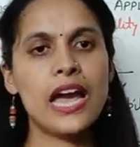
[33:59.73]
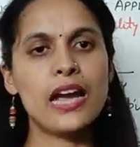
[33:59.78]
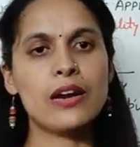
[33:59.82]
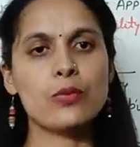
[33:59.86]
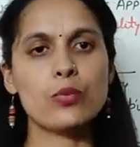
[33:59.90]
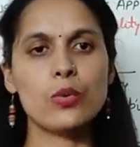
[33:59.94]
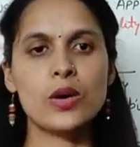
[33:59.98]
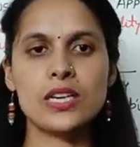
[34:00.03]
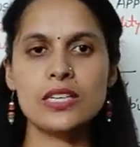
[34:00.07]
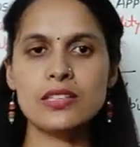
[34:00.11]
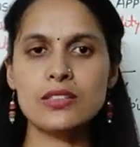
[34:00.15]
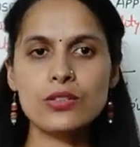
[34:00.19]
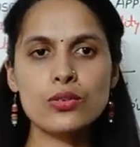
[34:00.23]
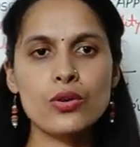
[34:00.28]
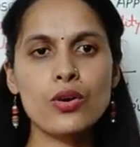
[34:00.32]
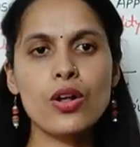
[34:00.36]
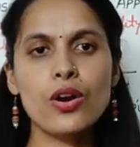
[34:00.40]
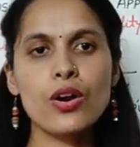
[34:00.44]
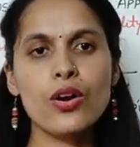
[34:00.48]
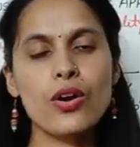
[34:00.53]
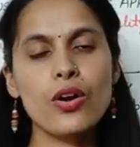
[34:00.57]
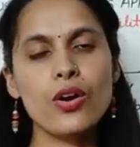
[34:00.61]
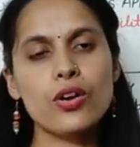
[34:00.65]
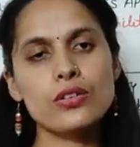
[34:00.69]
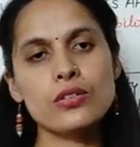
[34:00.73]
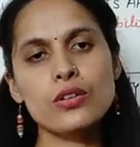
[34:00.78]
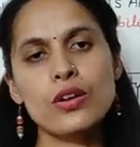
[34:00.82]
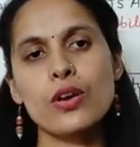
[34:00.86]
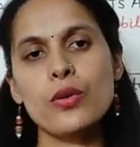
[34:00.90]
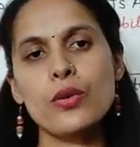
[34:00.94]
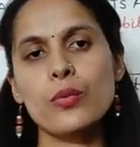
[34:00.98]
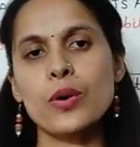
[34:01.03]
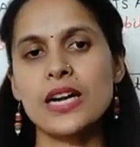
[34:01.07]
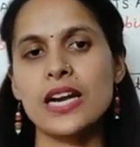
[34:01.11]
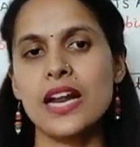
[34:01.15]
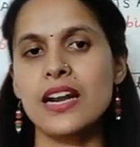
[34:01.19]
and what is Kohlrausch's
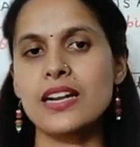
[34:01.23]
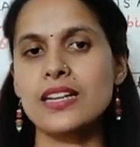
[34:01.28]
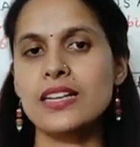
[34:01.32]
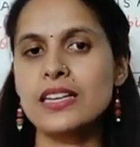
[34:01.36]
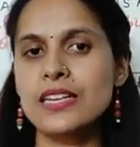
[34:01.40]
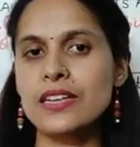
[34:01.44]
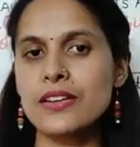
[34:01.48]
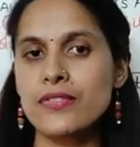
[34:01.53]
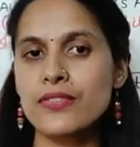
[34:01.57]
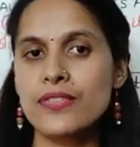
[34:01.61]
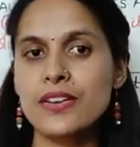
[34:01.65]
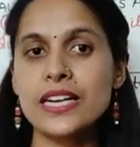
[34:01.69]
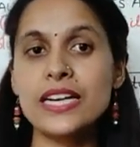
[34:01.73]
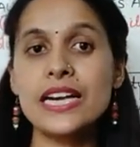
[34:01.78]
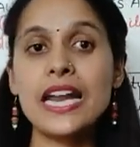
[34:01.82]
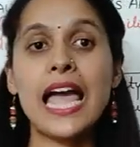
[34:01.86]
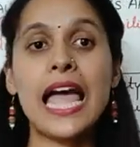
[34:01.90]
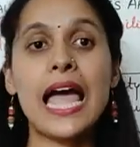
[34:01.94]
law, what are the different